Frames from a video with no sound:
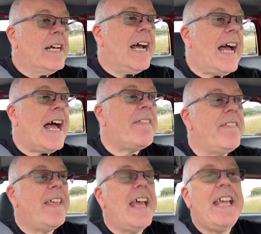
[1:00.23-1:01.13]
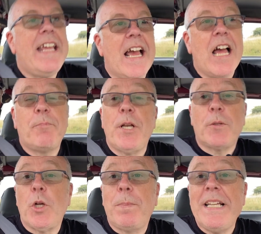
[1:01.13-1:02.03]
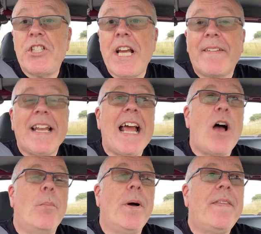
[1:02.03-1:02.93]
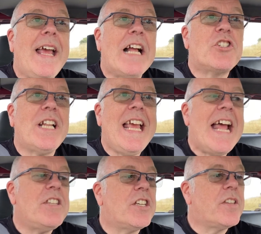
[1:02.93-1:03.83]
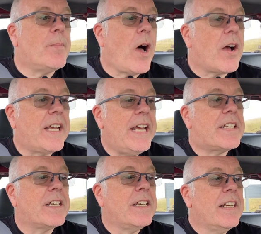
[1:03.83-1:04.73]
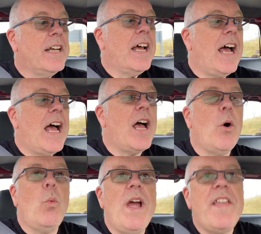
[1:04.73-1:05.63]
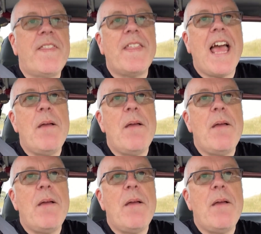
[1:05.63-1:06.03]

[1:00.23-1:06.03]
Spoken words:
and they so please check that out. But they actually entered the market with a